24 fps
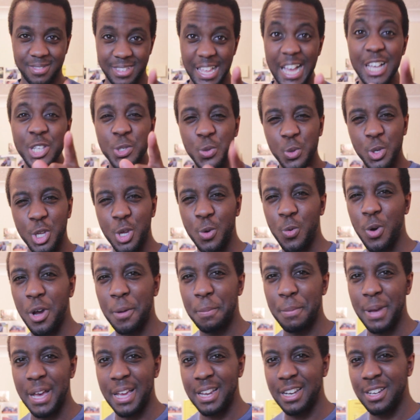that's what you
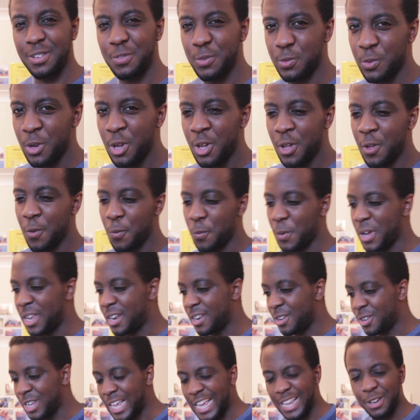want, man.
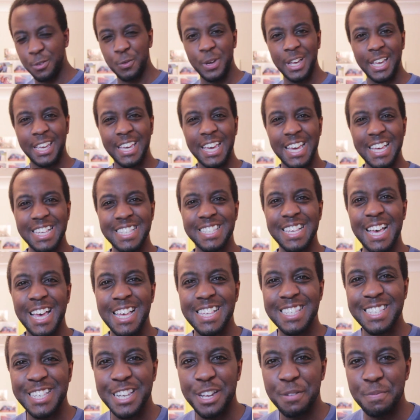When, like, when
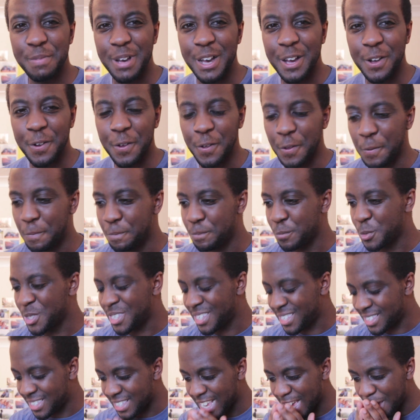KSI said about,
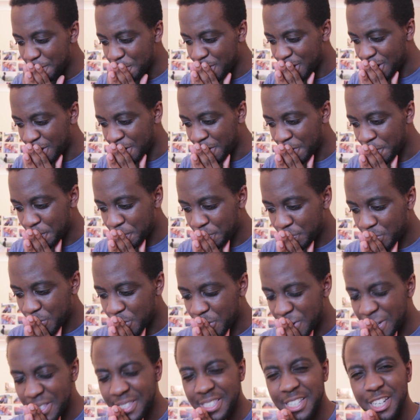was it Simon?
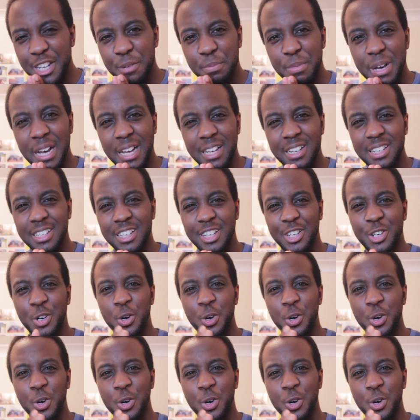When he said about the